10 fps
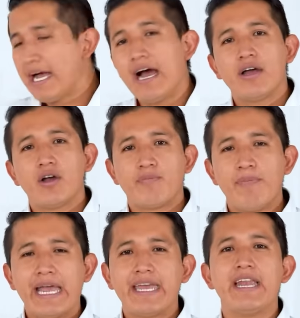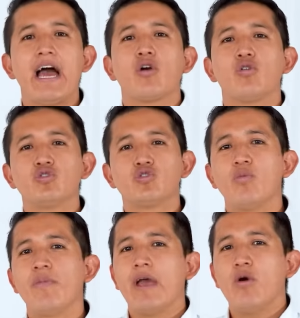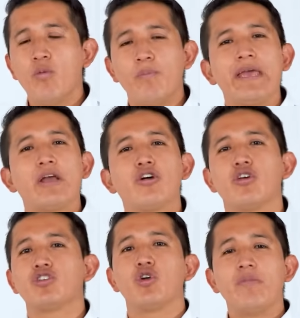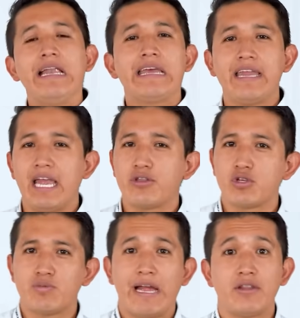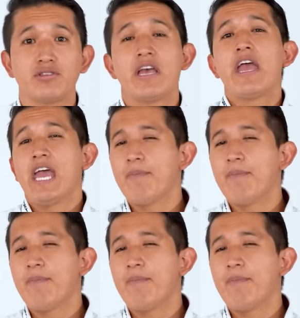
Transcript: And believe it or not, this machine peaks at 8,500 watts,